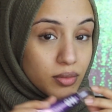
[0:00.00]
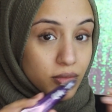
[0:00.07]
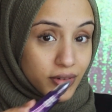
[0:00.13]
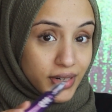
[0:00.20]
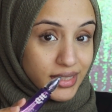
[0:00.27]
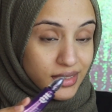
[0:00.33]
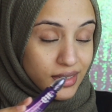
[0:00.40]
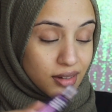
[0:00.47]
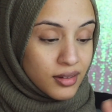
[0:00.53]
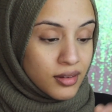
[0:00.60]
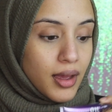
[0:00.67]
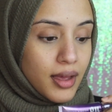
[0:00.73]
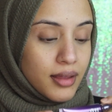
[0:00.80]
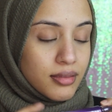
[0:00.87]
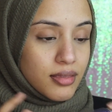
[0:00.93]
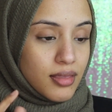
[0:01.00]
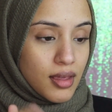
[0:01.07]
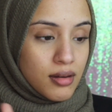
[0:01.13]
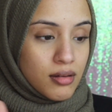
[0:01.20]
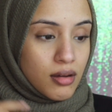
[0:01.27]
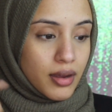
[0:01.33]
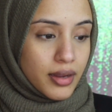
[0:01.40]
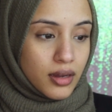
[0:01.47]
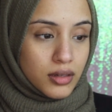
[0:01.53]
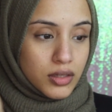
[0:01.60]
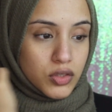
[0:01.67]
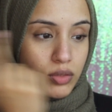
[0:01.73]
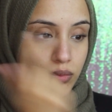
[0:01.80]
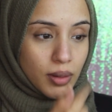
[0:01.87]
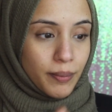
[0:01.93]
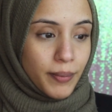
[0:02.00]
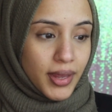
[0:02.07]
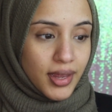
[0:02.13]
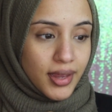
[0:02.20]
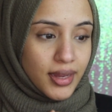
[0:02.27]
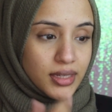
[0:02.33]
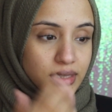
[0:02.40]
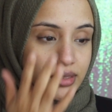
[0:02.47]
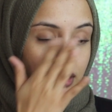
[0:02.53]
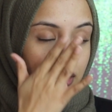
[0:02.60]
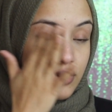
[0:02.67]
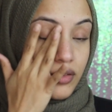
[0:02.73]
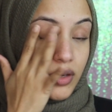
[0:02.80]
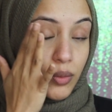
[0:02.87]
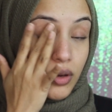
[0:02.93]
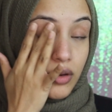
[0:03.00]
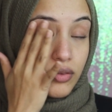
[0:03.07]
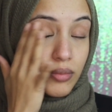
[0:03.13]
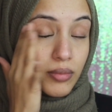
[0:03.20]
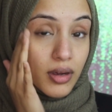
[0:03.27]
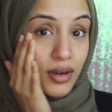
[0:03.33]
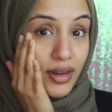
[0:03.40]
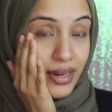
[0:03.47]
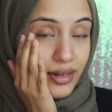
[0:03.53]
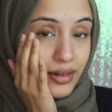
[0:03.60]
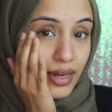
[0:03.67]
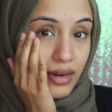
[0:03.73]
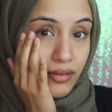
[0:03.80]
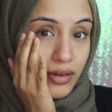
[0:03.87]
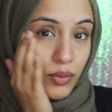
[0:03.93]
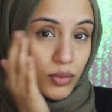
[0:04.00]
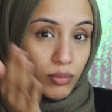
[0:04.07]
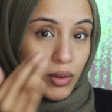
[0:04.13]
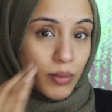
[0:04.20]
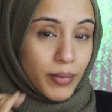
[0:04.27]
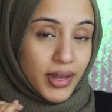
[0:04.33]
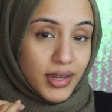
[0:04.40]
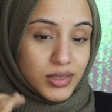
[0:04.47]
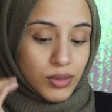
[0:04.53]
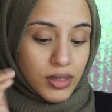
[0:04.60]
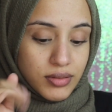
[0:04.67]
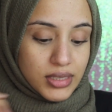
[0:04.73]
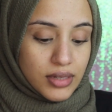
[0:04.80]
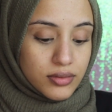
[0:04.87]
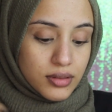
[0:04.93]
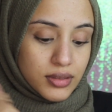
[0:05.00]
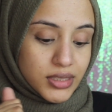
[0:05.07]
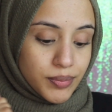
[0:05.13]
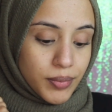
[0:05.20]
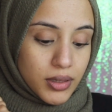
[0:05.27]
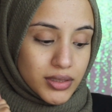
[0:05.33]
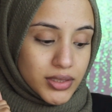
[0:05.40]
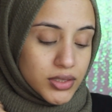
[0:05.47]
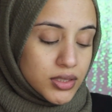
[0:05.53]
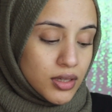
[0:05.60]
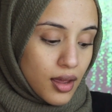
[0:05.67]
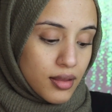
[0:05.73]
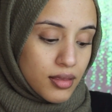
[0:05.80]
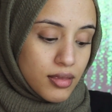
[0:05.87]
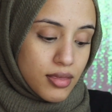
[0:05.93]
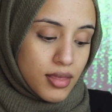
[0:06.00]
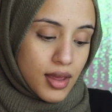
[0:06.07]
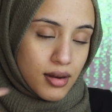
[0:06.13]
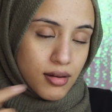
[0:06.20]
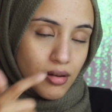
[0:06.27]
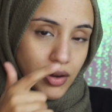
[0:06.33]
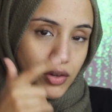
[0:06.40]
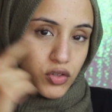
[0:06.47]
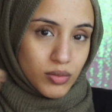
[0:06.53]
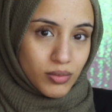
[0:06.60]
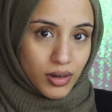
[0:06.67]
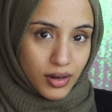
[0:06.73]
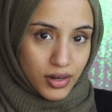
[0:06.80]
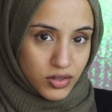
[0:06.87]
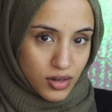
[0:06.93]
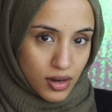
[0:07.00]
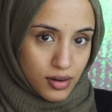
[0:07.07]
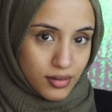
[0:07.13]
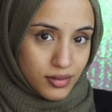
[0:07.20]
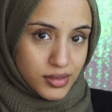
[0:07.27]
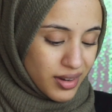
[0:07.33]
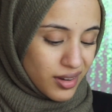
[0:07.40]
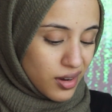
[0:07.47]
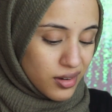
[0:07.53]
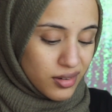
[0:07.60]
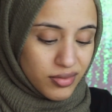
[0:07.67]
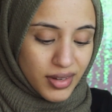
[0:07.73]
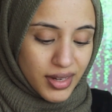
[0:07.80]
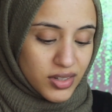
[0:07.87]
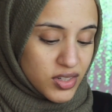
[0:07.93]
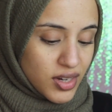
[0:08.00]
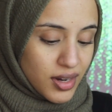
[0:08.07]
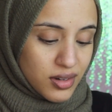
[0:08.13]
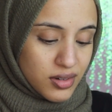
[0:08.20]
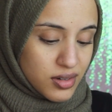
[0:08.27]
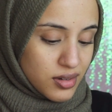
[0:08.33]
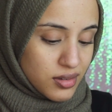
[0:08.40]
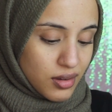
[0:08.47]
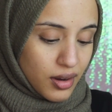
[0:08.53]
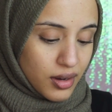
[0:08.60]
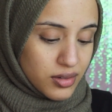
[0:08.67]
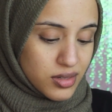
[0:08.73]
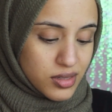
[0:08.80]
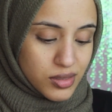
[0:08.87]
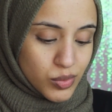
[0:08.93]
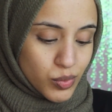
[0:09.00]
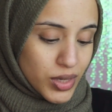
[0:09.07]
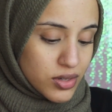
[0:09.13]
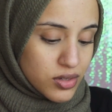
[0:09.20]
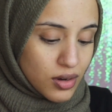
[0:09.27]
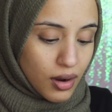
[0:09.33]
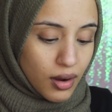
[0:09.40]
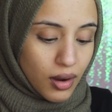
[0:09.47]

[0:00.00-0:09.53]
from creasing. And then I kind of do my base, kind of go over my eyelid area with my base, whatever's left on the sponge, and then I do my eyeshadows. It kind of like changes. I just switch